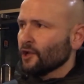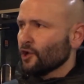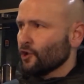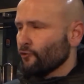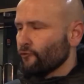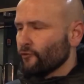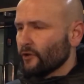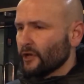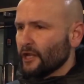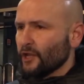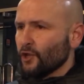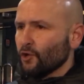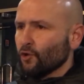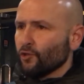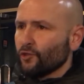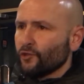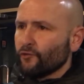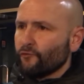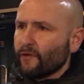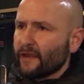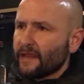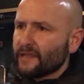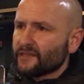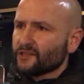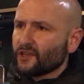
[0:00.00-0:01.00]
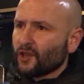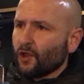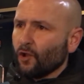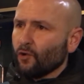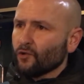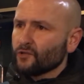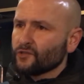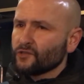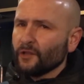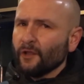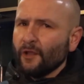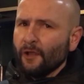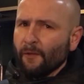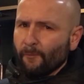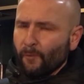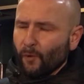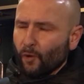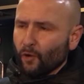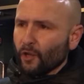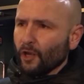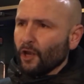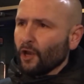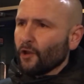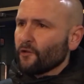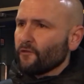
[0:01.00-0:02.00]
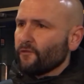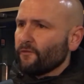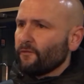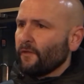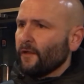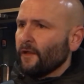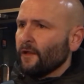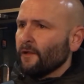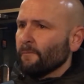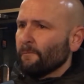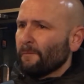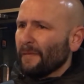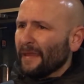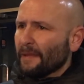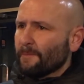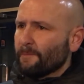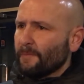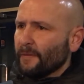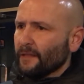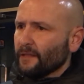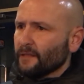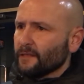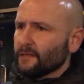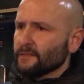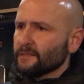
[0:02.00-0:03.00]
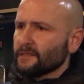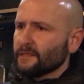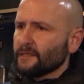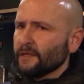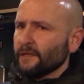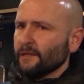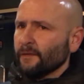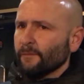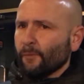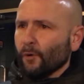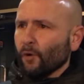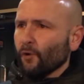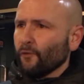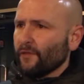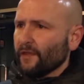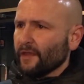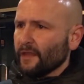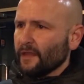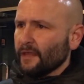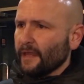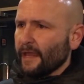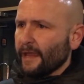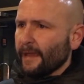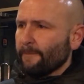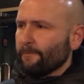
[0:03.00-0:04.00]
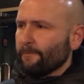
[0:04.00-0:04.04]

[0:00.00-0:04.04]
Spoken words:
Currently own the race course, bought a lot of big buildings, bought the